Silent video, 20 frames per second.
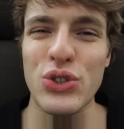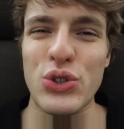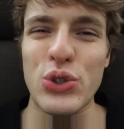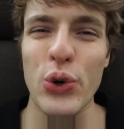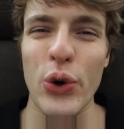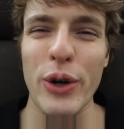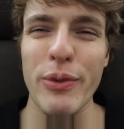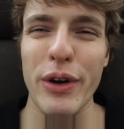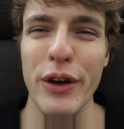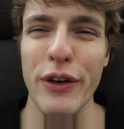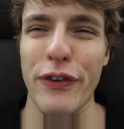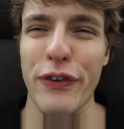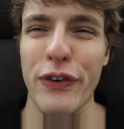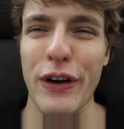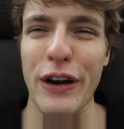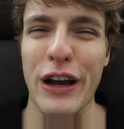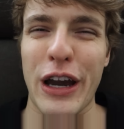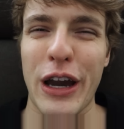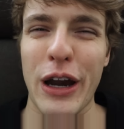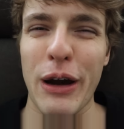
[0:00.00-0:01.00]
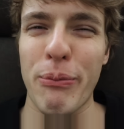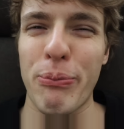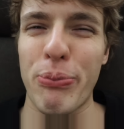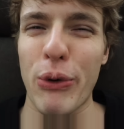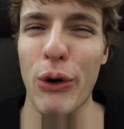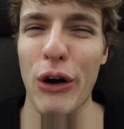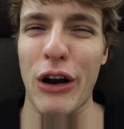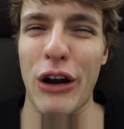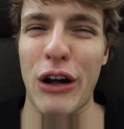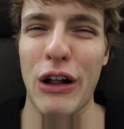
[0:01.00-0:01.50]
Join my frickin'
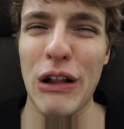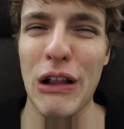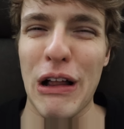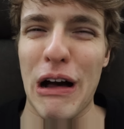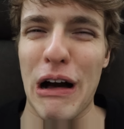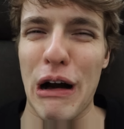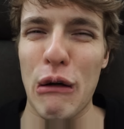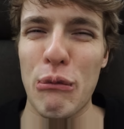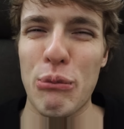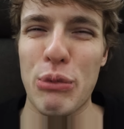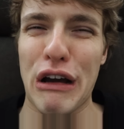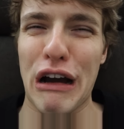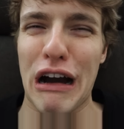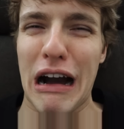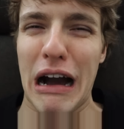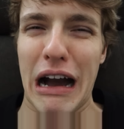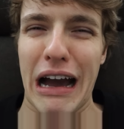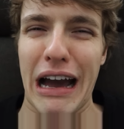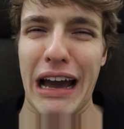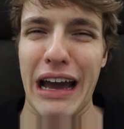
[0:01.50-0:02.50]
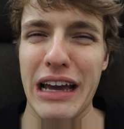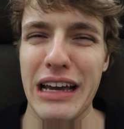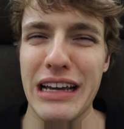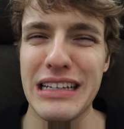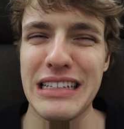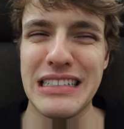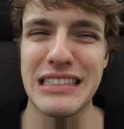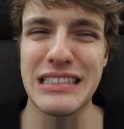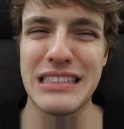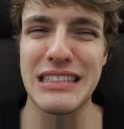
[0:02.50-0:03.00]
book club,
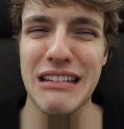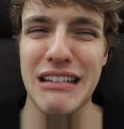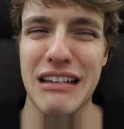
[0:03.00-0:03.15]
guys!